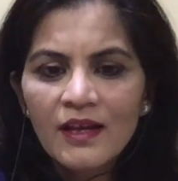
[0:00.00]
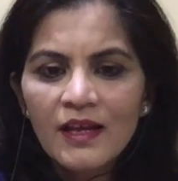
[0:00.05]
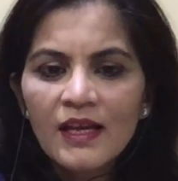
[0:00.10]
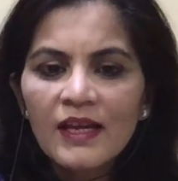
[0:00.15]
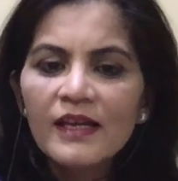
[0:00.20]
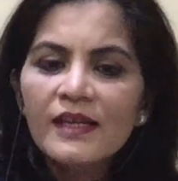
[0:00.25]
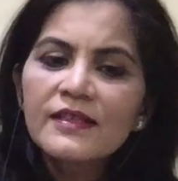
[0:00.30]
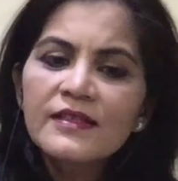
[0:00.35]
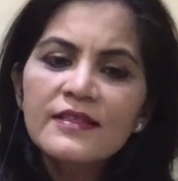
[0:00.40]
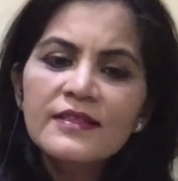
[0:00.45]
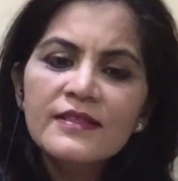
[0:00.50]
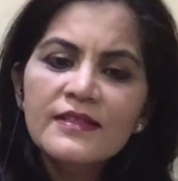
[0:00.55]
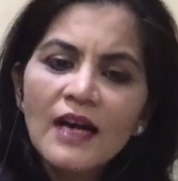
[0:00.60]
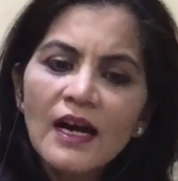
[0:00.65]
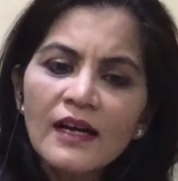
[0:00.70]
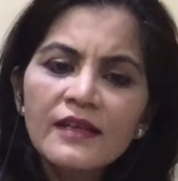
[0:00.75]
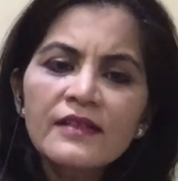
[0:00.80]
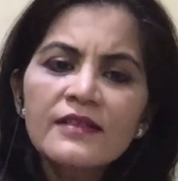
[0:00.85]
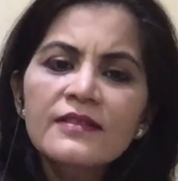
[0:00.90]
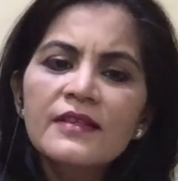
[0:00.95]
In
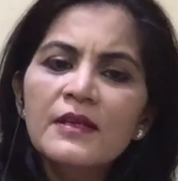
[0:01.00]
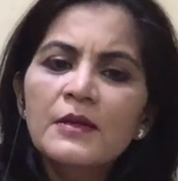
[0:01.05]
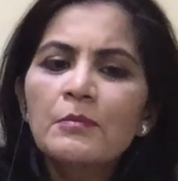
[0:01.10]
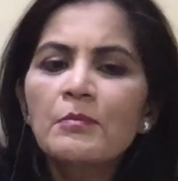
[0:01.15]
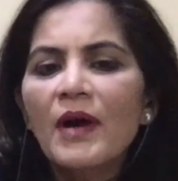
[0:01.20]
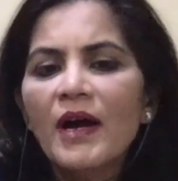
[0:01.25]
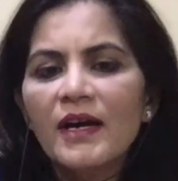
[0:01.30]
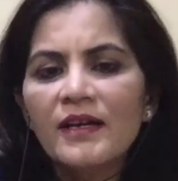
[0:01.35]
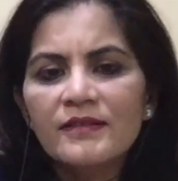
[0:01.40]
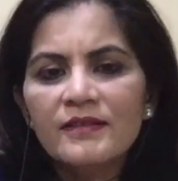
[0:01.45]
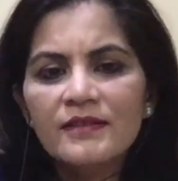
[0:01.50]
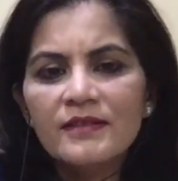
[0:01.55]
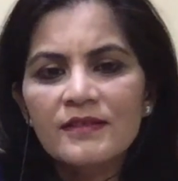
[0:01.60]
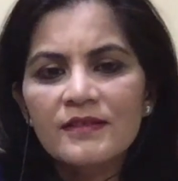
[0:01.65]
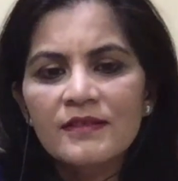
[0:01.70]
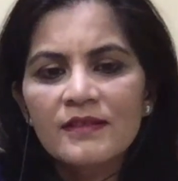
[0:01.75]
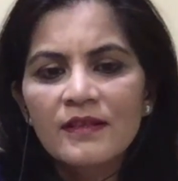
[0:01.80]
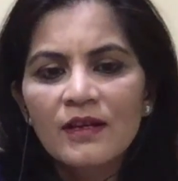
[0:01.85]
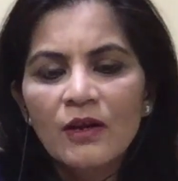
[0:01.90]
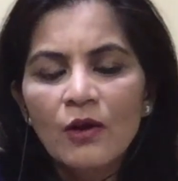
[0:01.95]
science and maths,
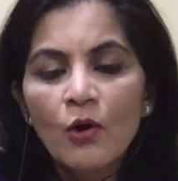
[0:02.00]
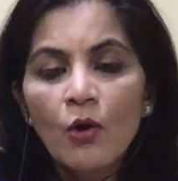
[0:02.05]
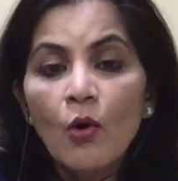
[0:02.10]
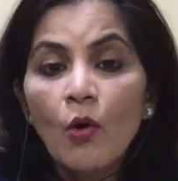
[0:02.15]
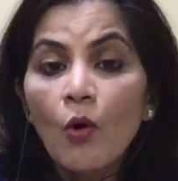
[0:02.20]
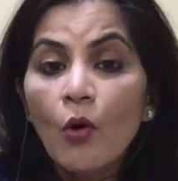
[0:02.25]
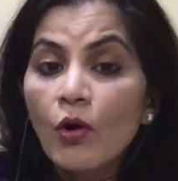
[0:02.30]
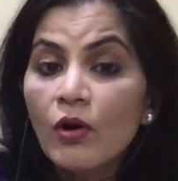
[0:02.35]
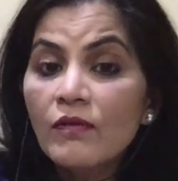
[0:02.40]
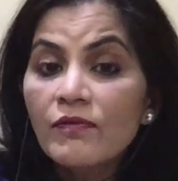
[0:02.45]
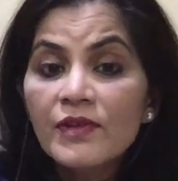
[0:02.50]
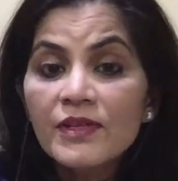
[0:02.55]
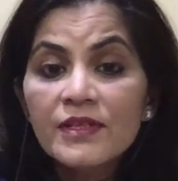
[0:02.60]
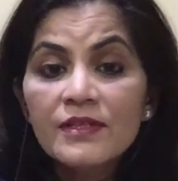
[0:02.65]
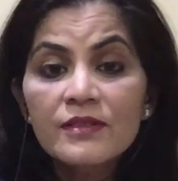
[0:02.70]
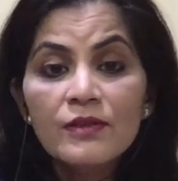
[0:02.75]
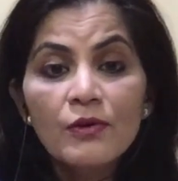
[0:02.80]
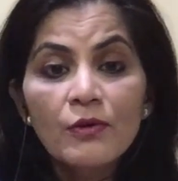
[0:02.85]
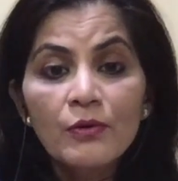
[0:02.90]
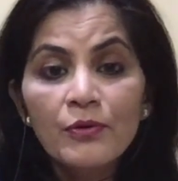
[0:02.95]
always
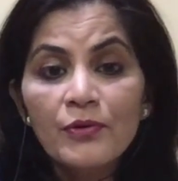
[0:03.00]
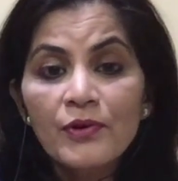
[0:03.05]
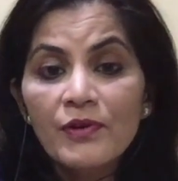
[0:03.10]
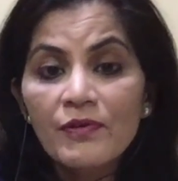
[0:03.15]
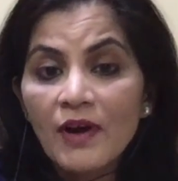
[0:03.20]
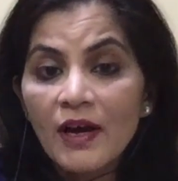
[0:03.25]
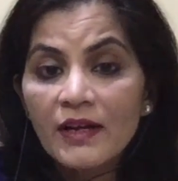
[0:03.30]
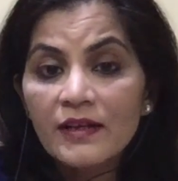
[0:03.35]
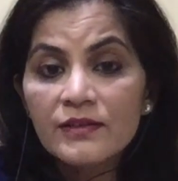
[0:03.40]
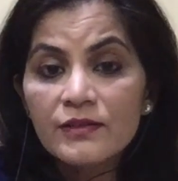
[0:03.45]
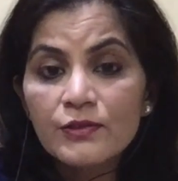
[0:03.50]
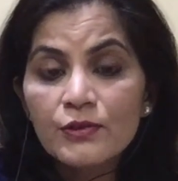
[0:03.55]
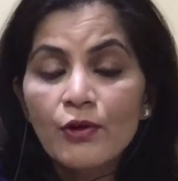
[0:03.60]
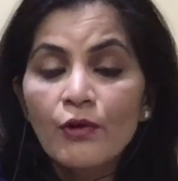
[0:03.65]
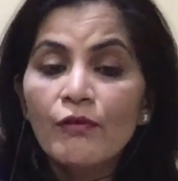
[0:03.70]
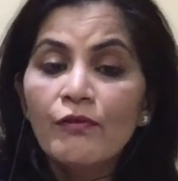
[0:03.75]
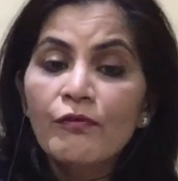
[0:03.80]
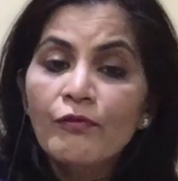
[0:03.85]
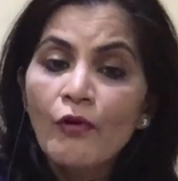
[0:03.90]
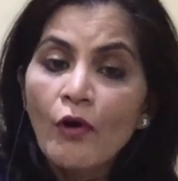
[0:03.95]
go revise your
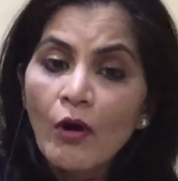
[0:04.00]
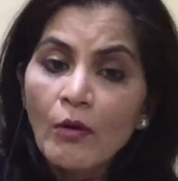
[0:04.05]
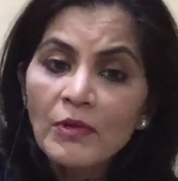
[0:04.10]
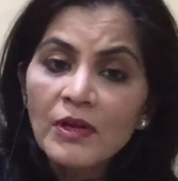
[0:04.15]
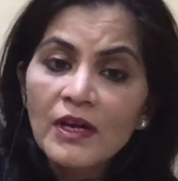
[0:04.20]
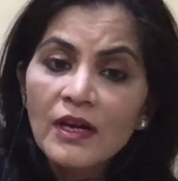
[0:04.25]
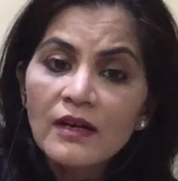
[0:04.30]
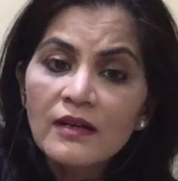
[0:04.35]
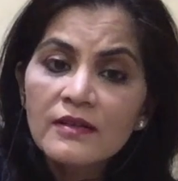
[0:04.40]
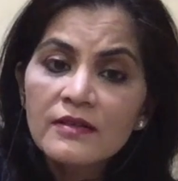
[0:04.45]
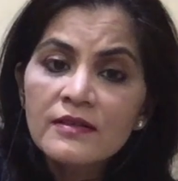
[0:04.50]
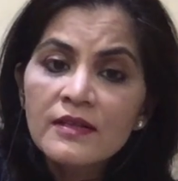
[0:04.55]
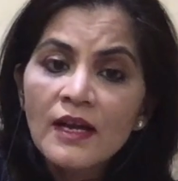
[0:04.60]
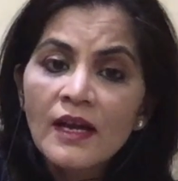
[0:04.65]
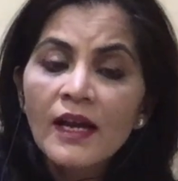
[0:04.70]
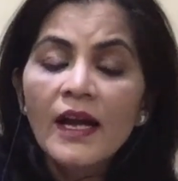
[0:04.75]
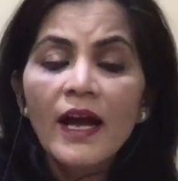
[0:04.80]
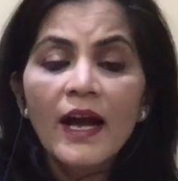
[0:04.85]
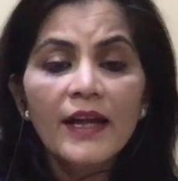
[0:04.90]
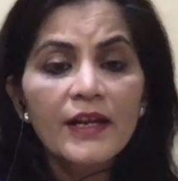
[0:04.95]
formulas
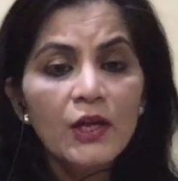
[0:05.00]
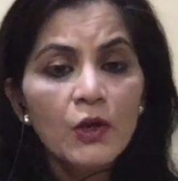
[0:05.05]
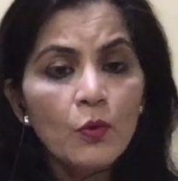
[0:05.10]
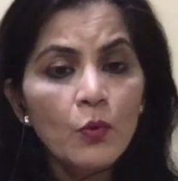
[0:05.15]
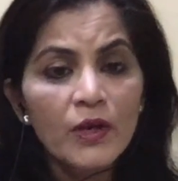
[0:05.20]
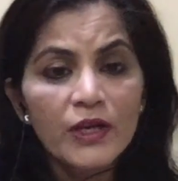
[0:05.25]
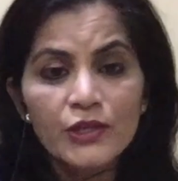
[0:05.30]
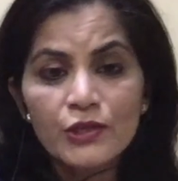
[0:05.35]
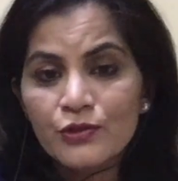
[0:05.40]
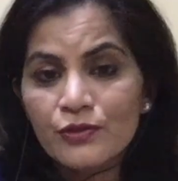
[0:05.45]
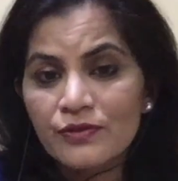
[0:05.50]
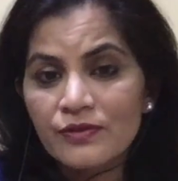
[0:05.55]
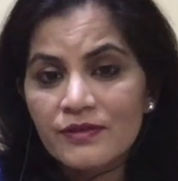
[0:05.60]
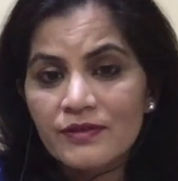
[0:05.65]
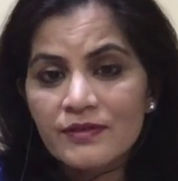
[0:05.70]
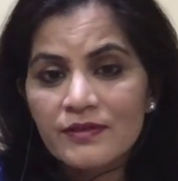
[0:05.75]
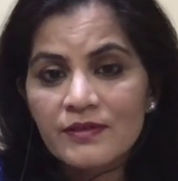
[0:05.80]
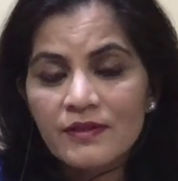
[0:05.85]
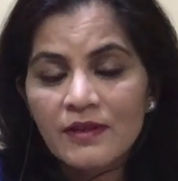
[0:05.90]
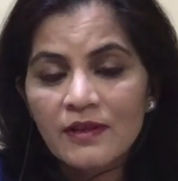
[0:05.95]
and
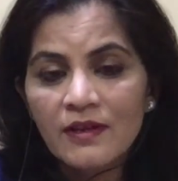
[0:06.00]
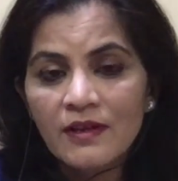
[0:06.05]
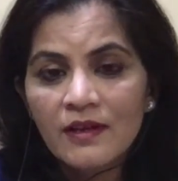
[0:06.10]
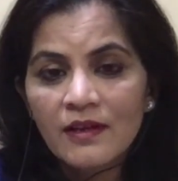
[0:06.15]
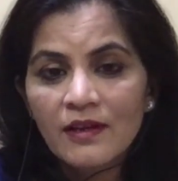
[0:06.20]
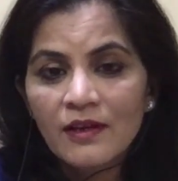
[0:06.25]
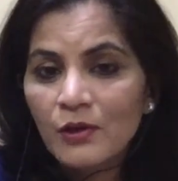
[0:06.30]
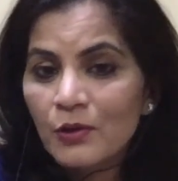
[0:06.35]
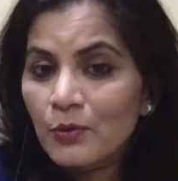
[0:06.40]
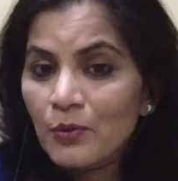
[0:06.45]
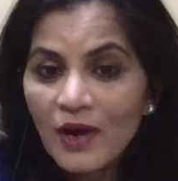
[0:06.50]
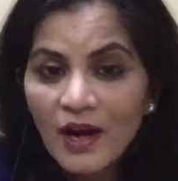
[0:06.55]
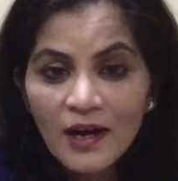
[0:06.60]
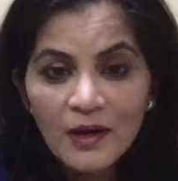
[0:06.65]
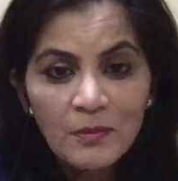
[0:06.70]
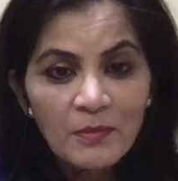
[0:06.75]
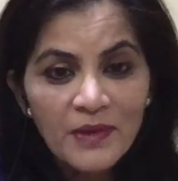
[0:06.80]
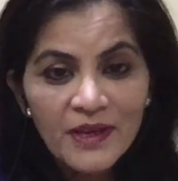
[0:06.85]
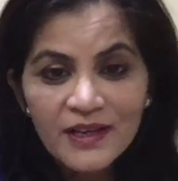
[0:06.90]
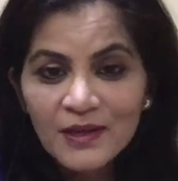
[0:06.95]
equations. You can't
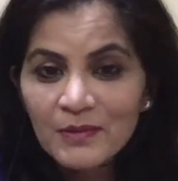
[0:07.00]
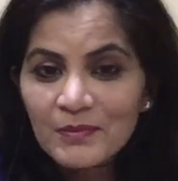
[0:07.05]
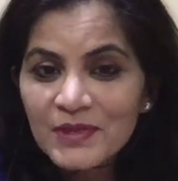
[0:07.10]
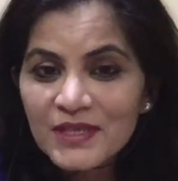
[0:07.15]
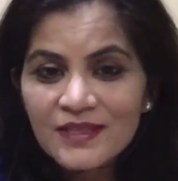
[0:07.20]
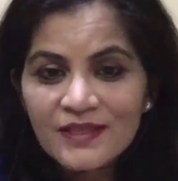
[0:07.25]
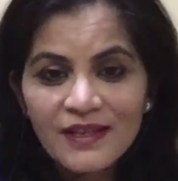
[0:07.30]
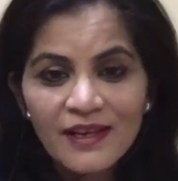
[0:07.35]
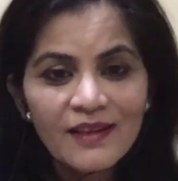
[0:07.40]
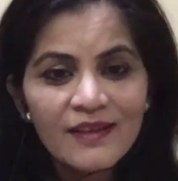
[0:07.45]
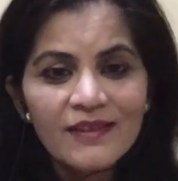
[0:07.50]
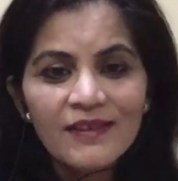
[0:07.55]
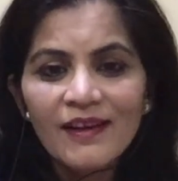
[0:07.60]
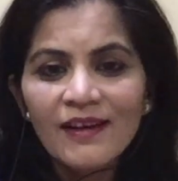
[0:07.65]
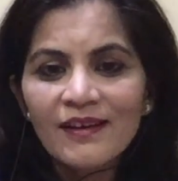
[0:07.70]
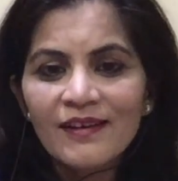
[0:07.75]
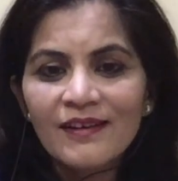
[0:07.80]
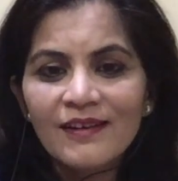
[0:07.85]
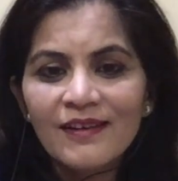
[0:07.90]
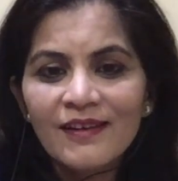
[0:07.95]
make a mistake
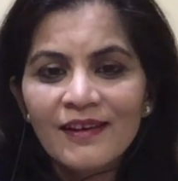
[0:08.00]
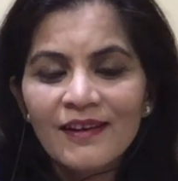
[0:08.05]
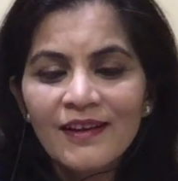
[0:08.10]
there.